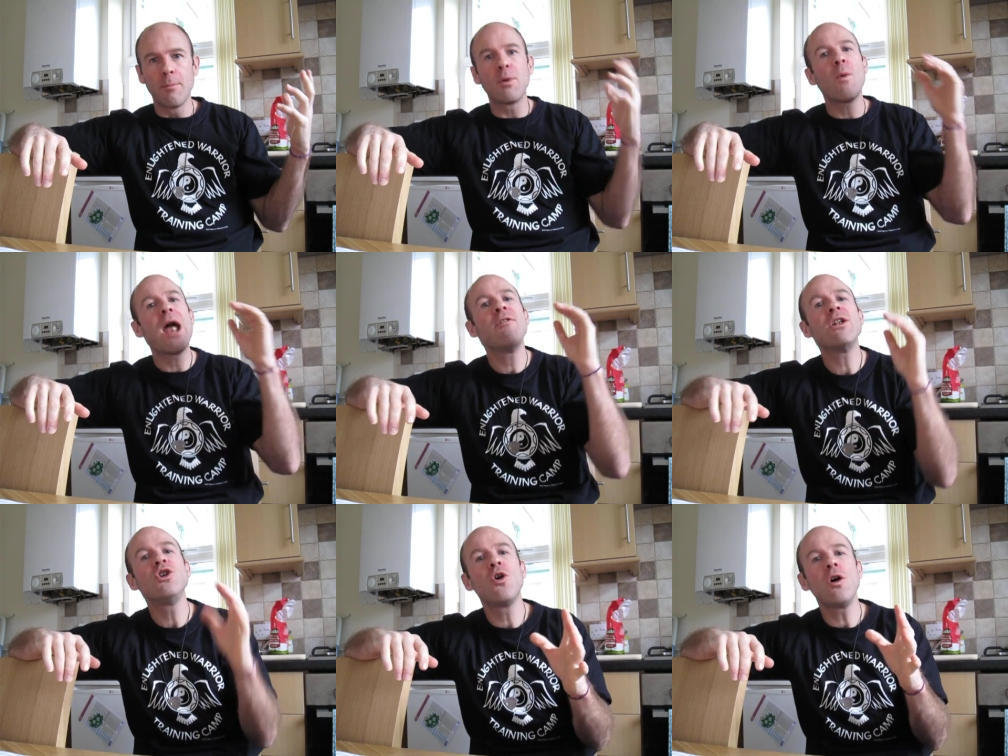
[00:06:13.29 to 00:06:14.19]
But where
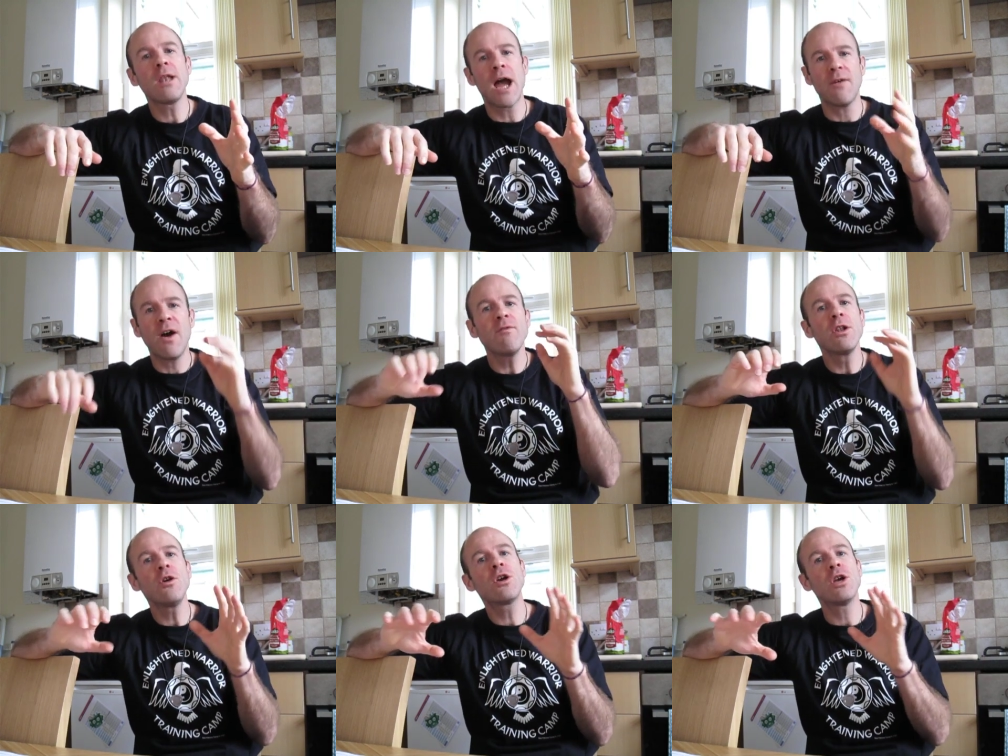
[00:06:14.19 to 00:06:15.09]
in your life, have a
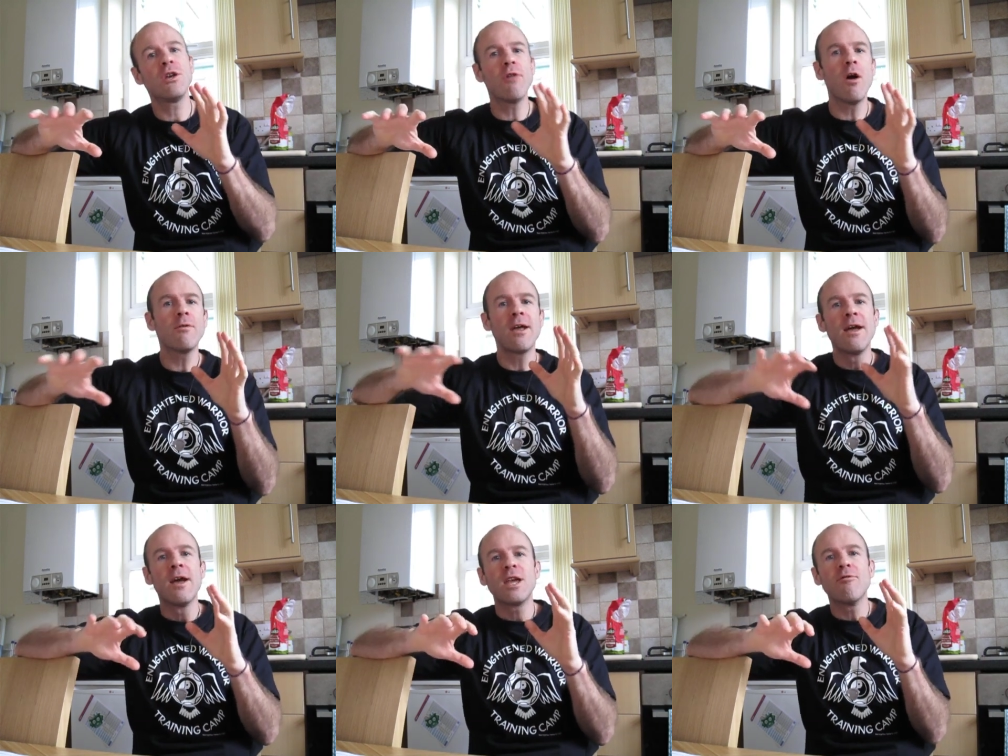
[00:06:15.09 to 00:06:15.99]
look at your own,
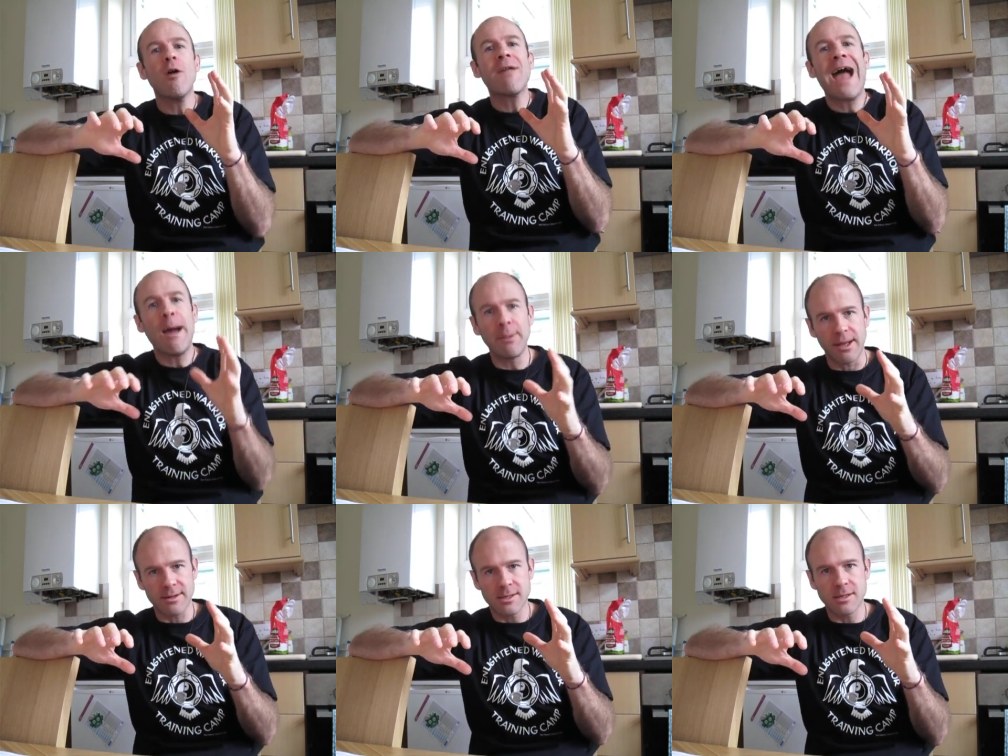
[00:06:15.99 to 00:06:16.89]
your own
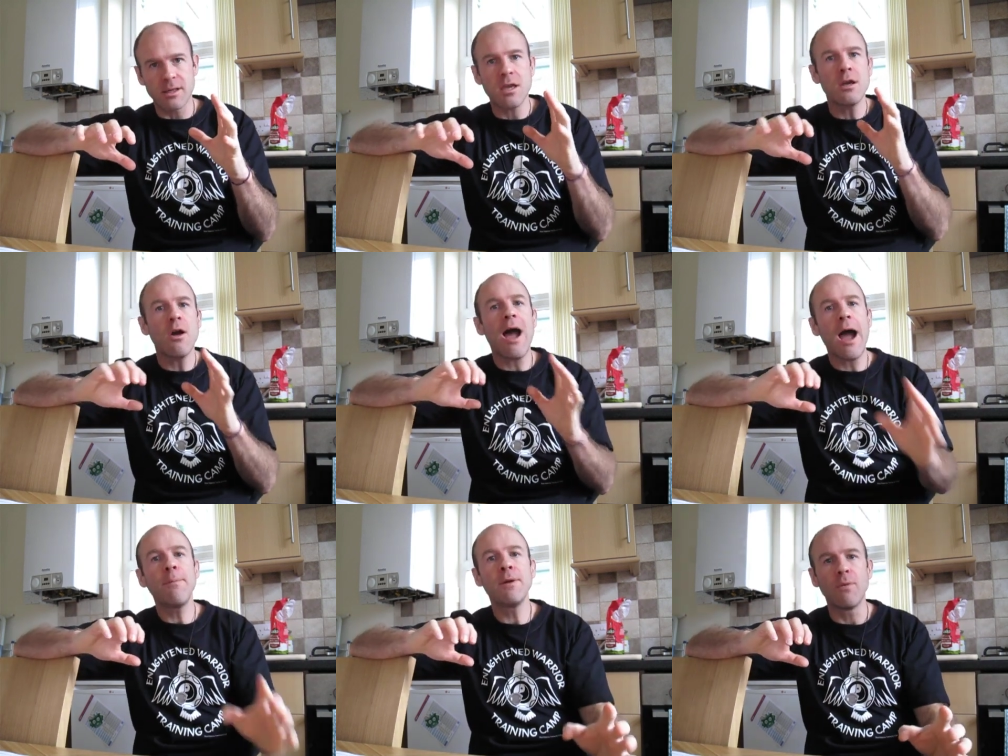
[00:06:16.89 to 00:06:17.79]
habits that you're not
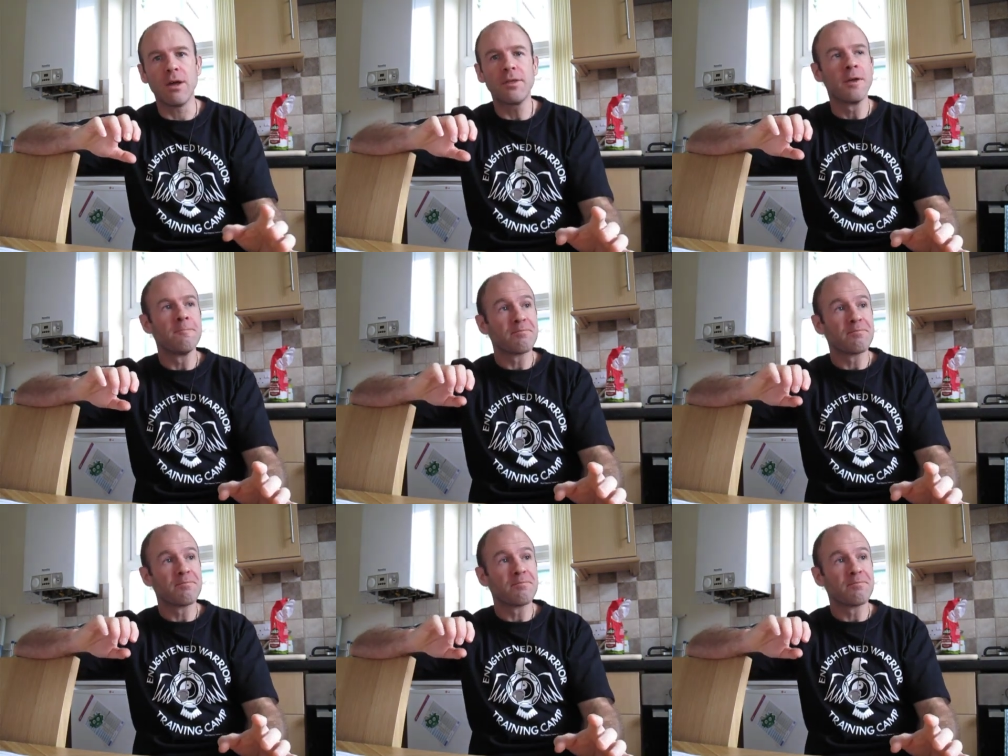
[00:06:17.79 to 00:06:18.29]
happy with